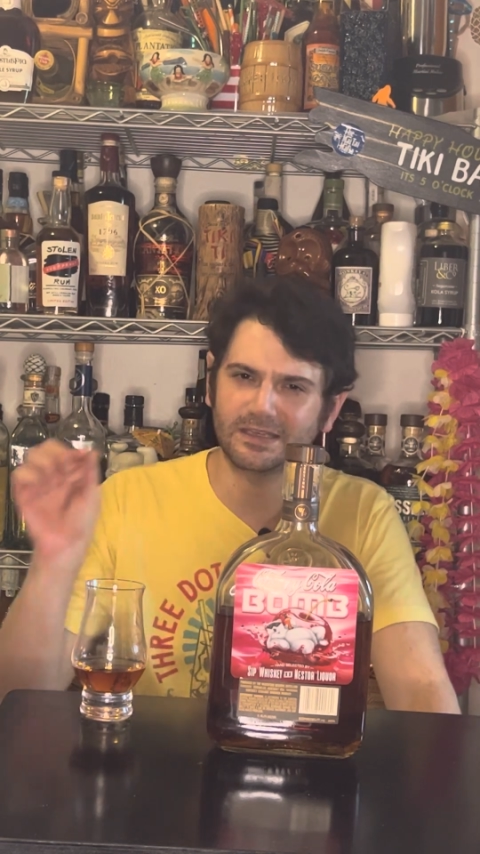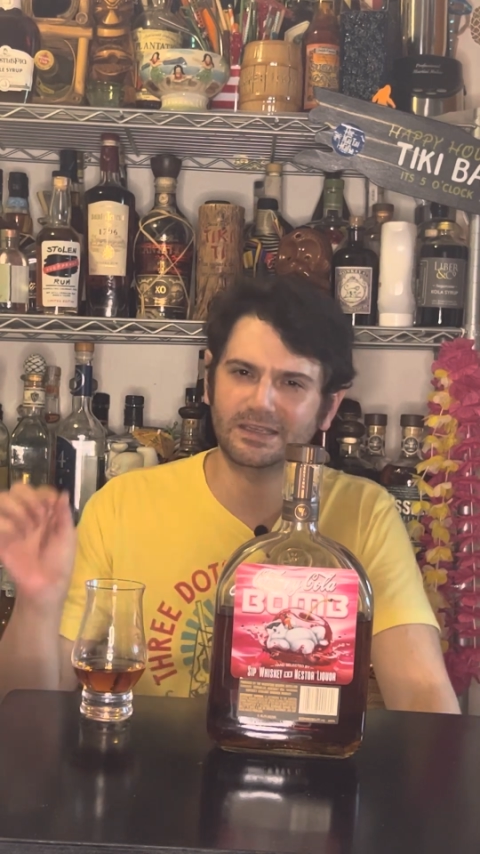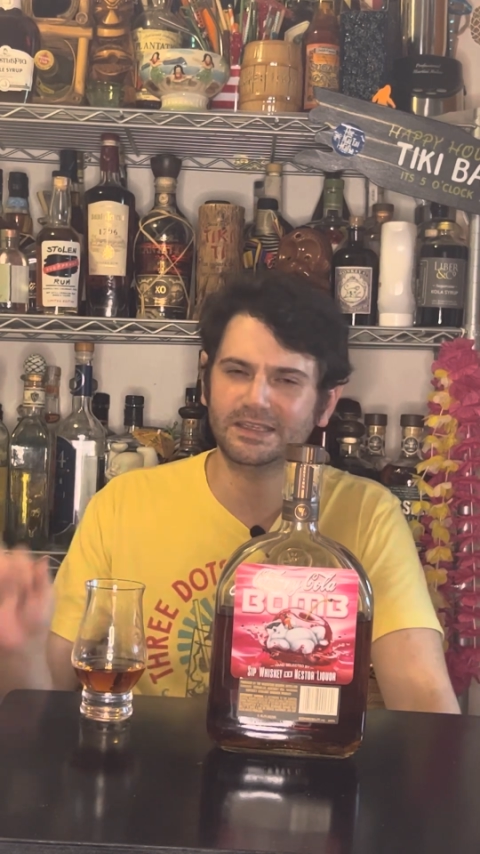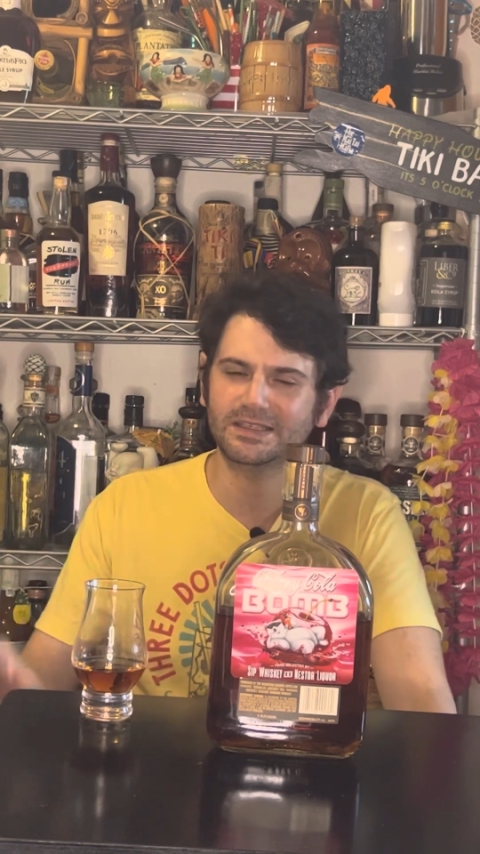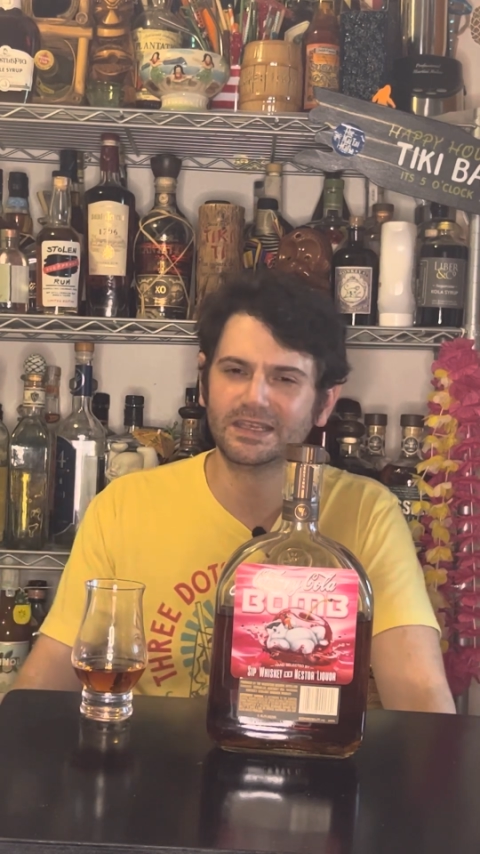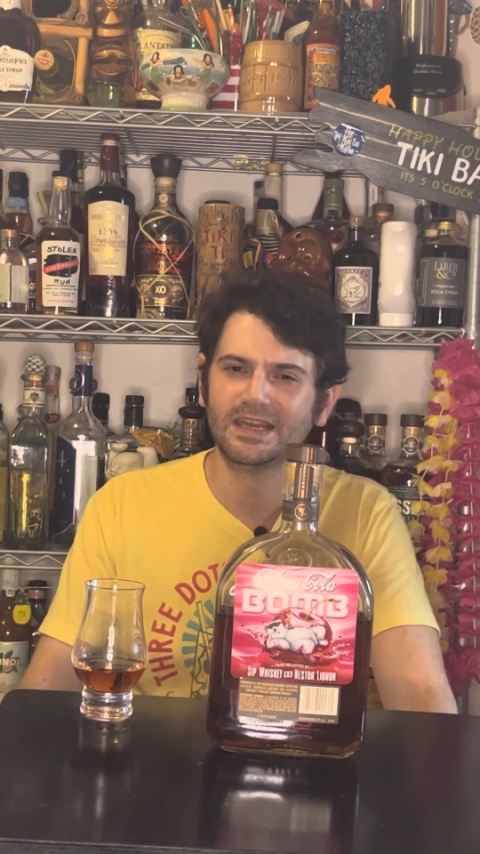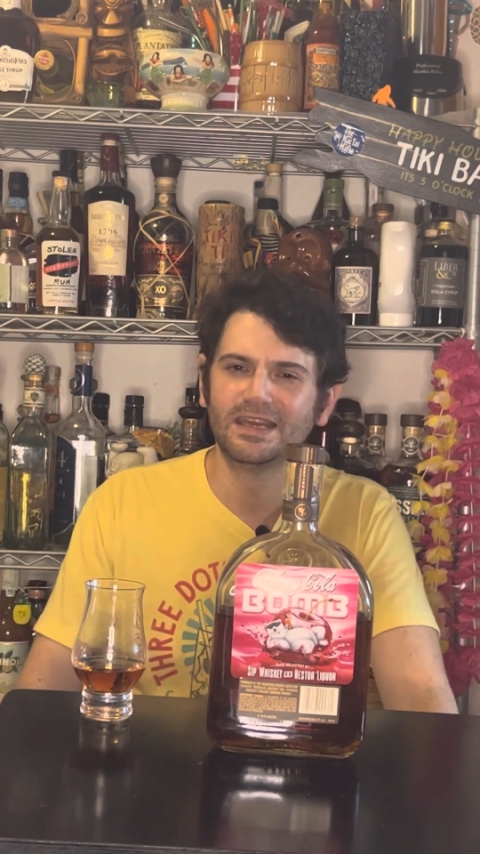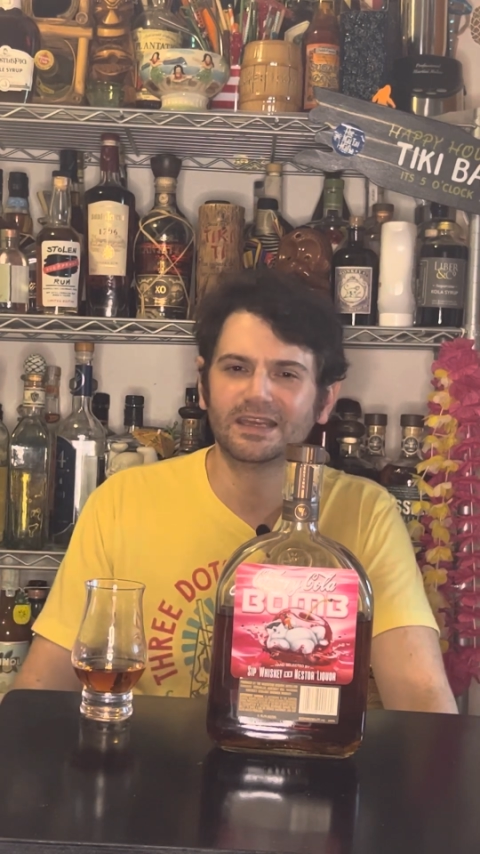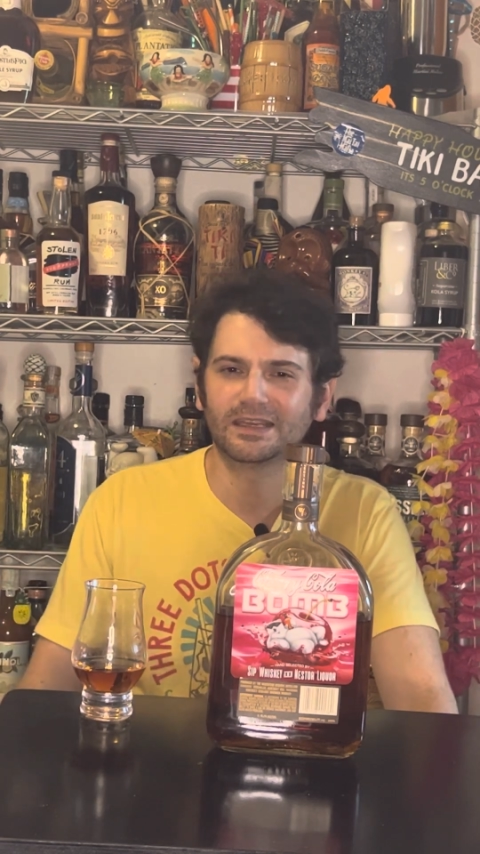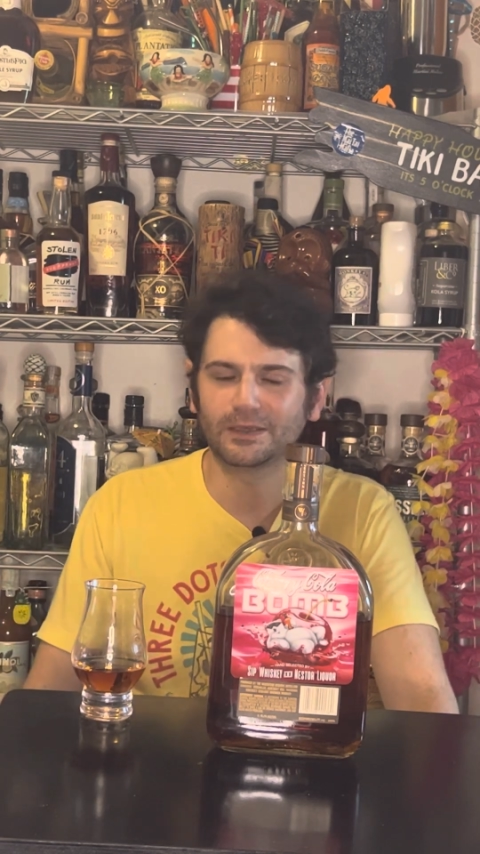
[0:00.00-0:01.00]
nice
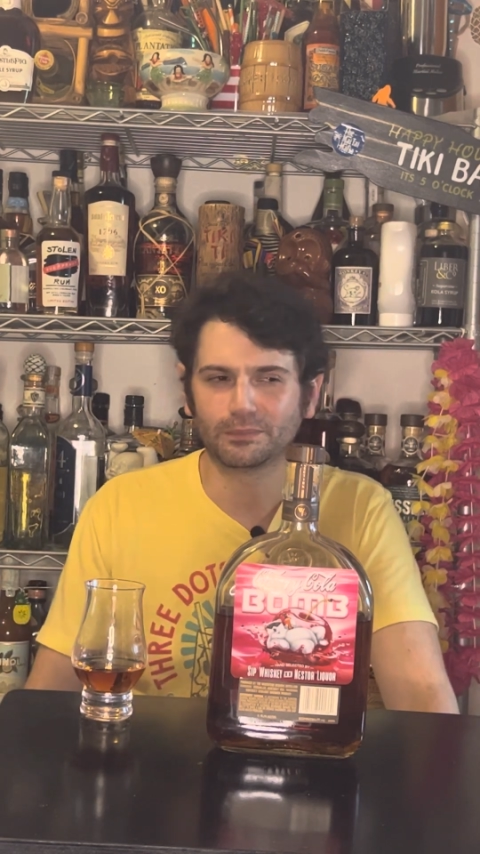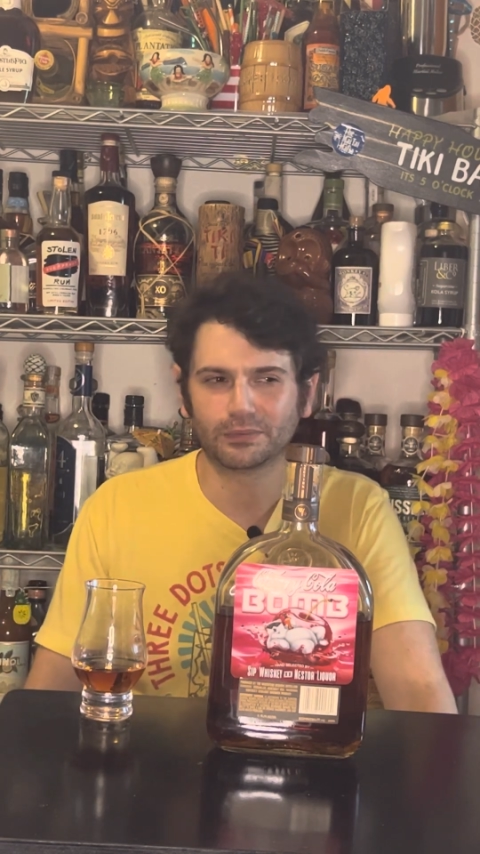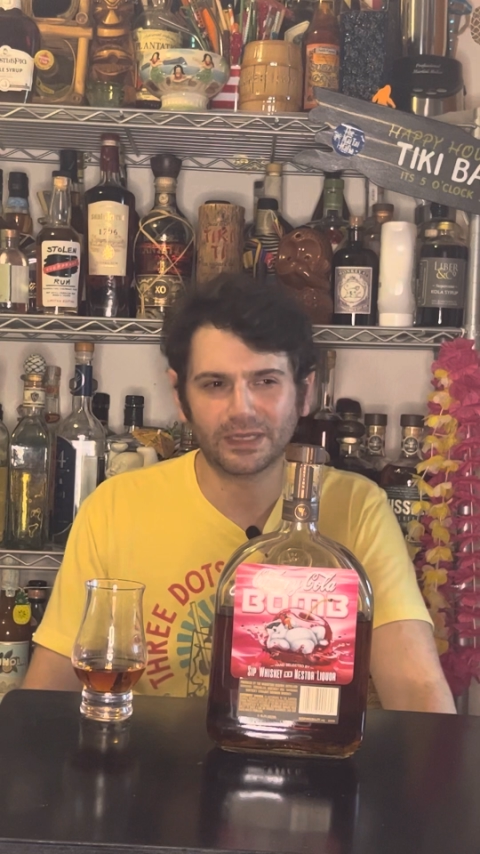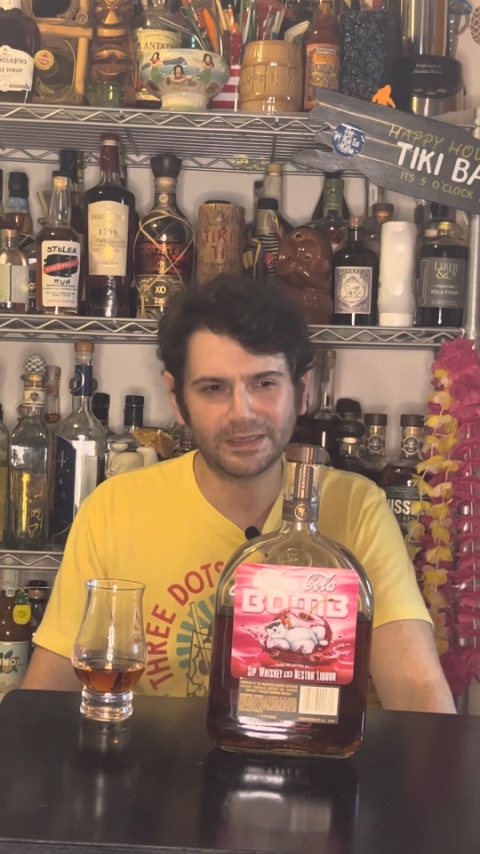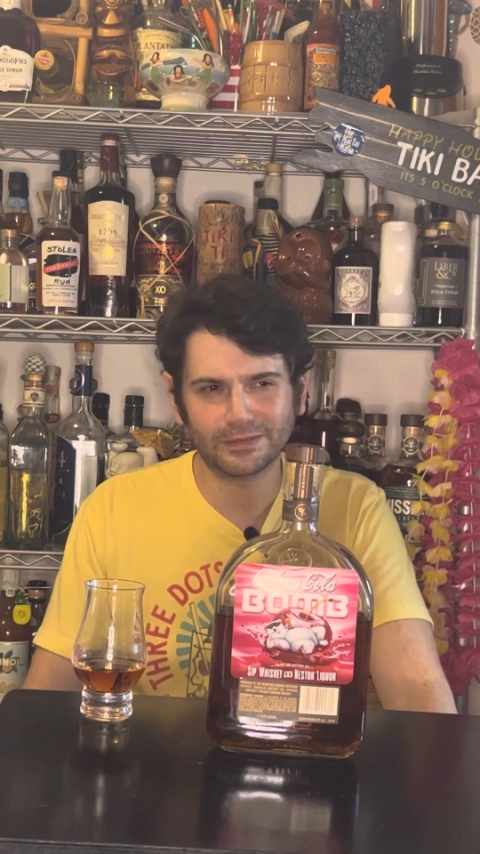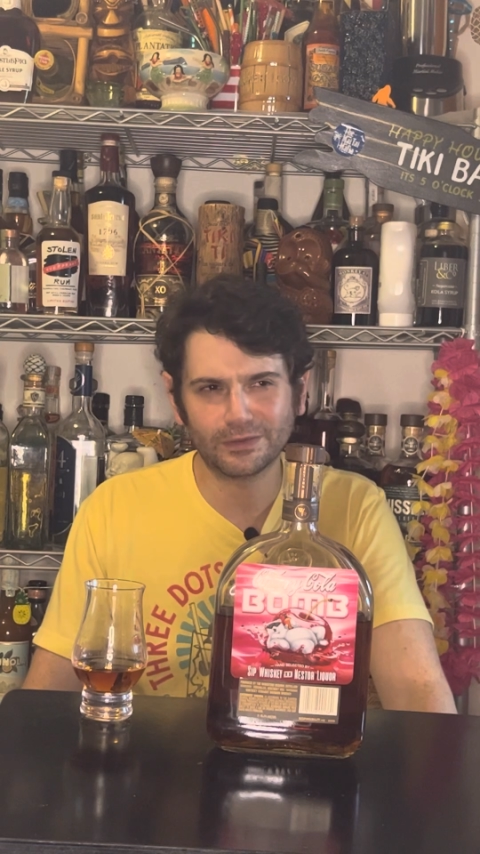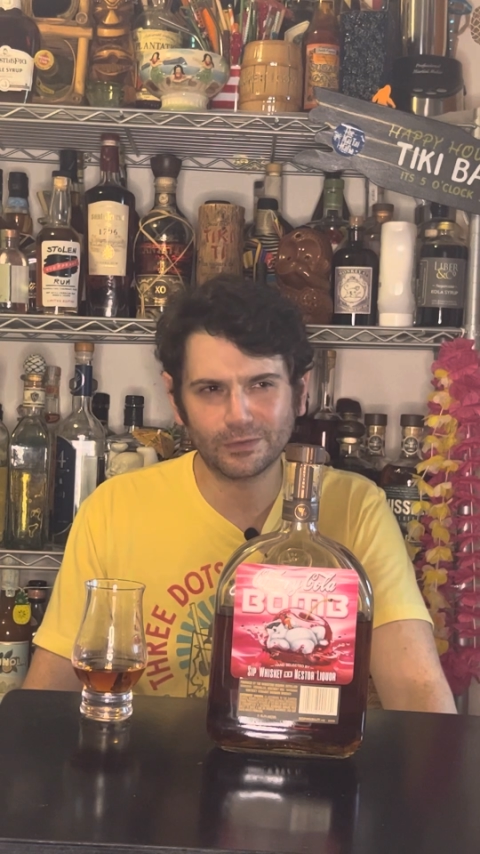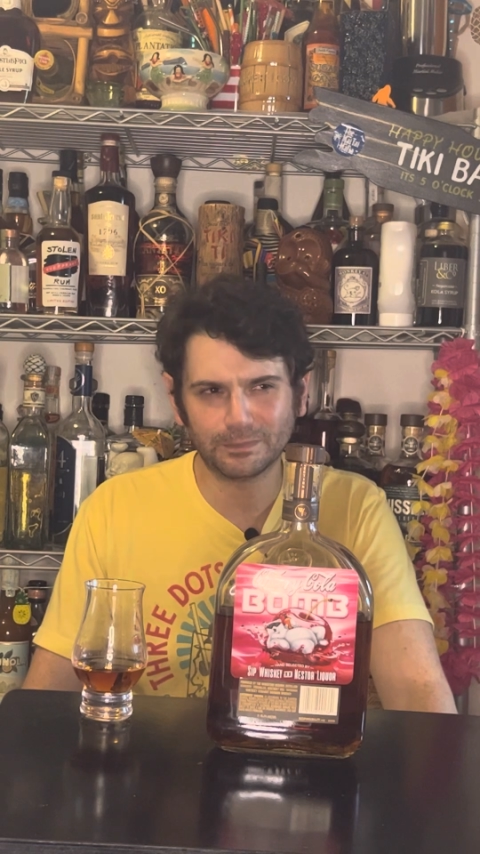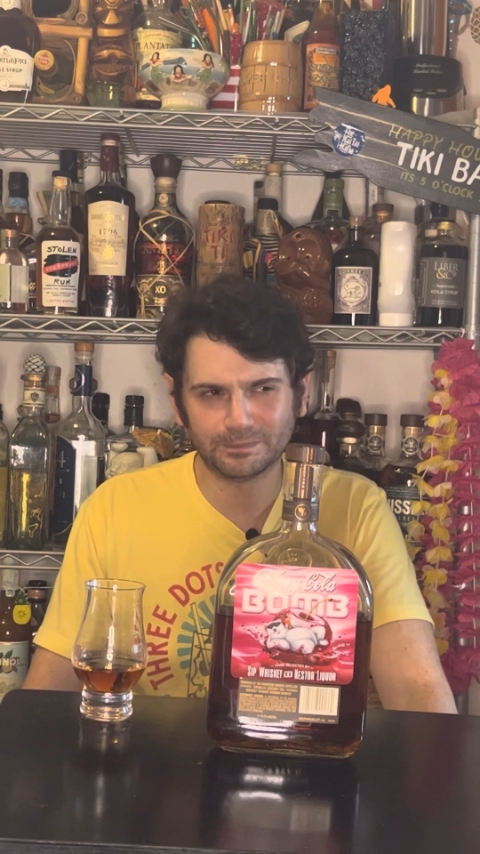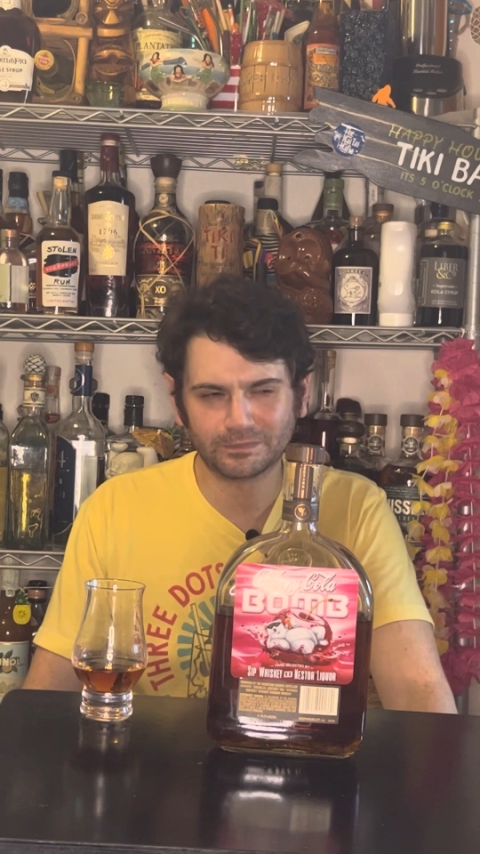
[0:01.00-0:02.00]
kind of bright
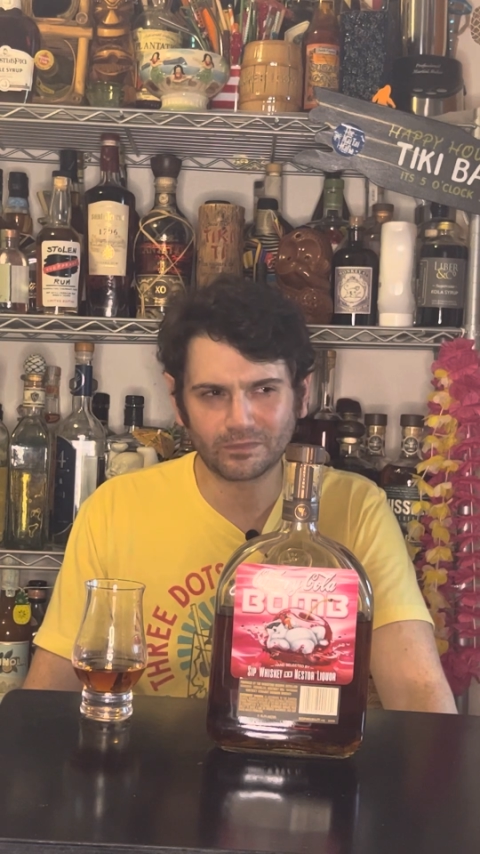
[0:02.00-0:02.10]
note.